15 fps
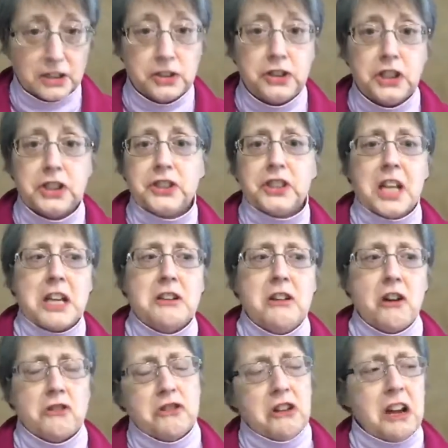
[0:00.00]
Just say
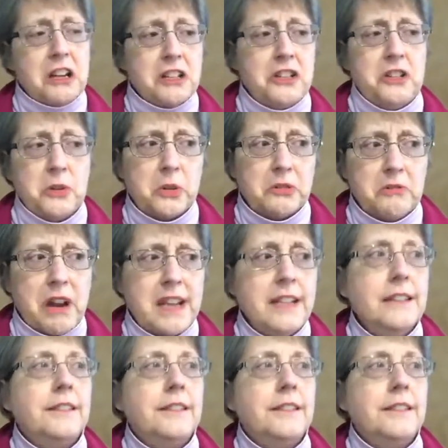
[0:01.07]
no. You're not going to do it, right?"